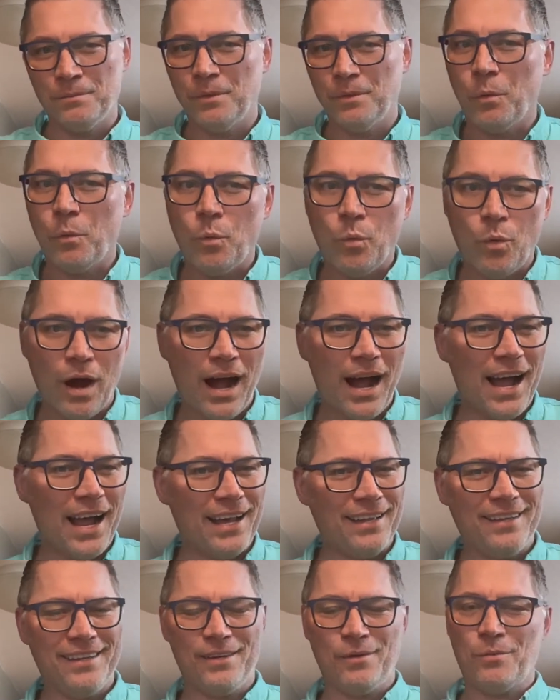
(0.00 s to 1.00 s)

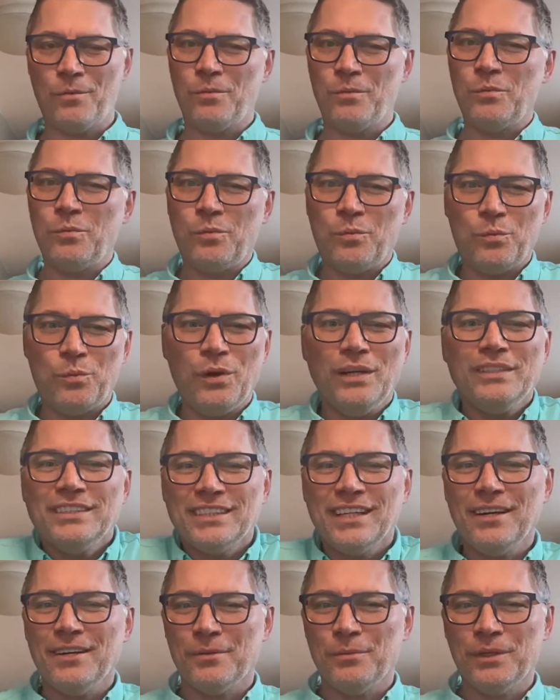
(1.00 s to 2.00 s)
why, what's
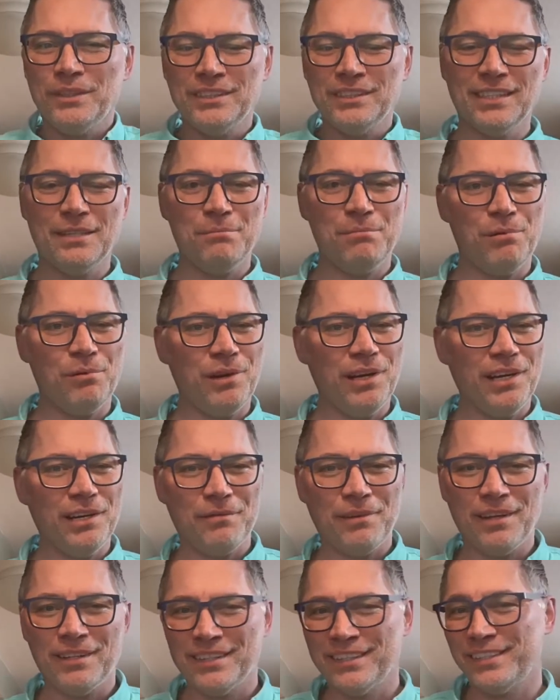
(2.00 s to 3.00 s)
the point of
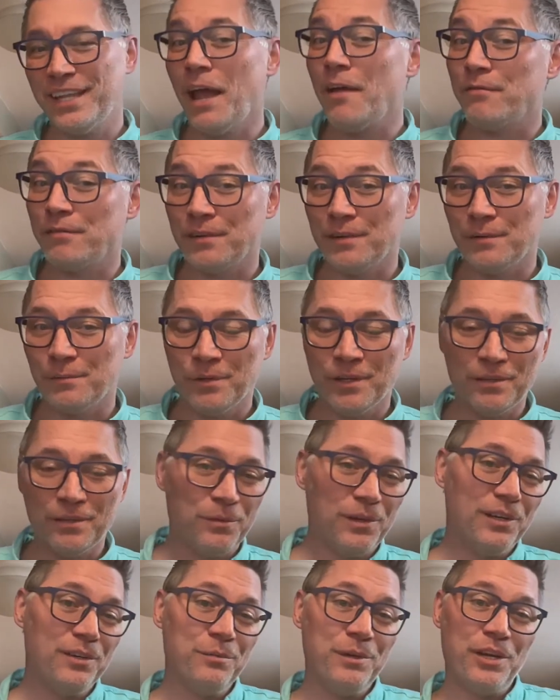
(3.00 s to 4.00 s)
all this effort?
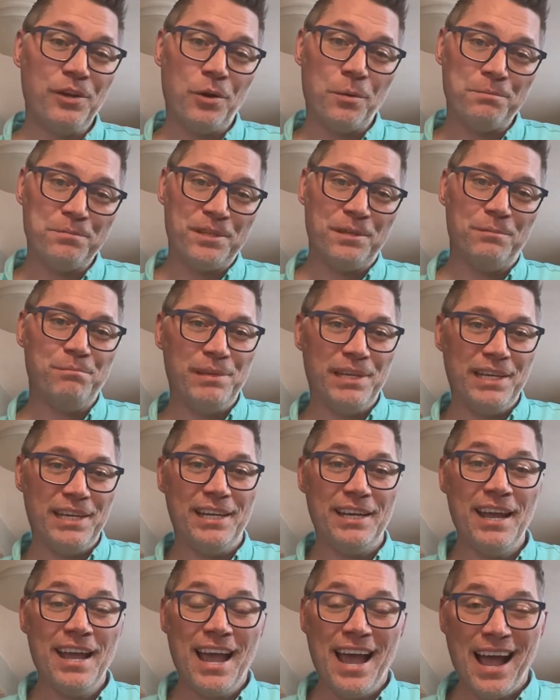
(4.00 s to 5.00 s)
Where do we hope to
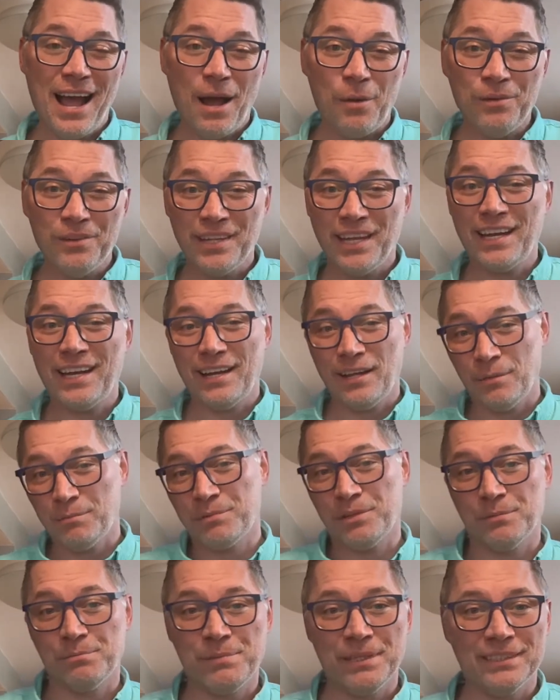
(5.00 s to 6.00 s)
be? How will that help
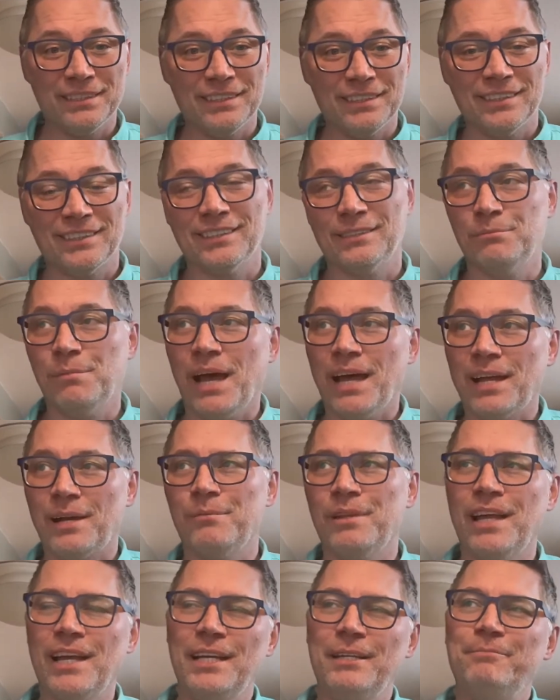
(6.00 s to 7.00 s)
your business and bottom
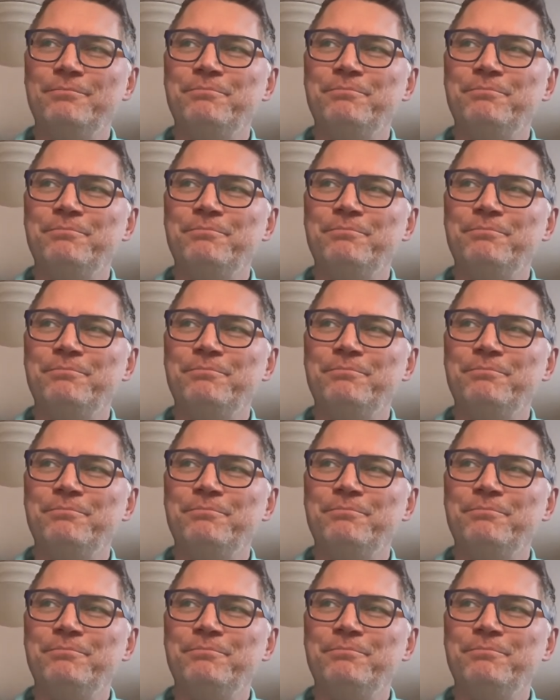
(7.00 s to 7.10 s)
line?